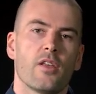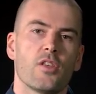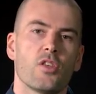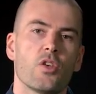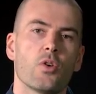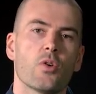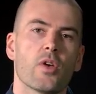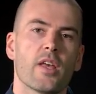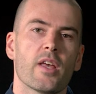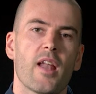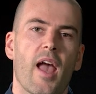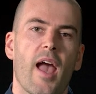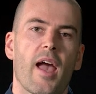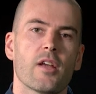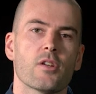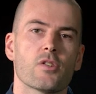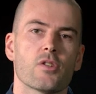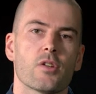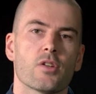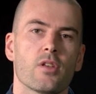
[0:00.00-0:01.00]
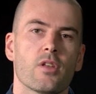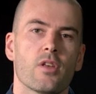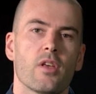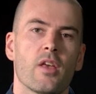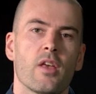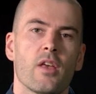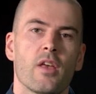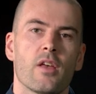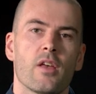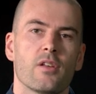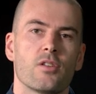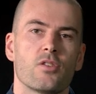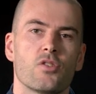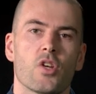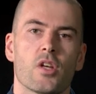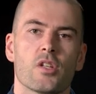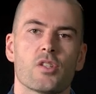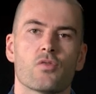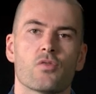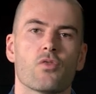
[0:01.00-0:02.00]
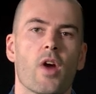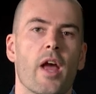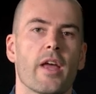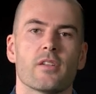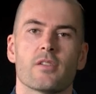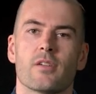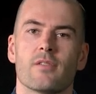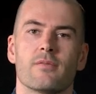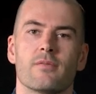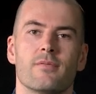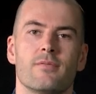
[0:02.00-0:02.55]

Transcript: you can actually just write,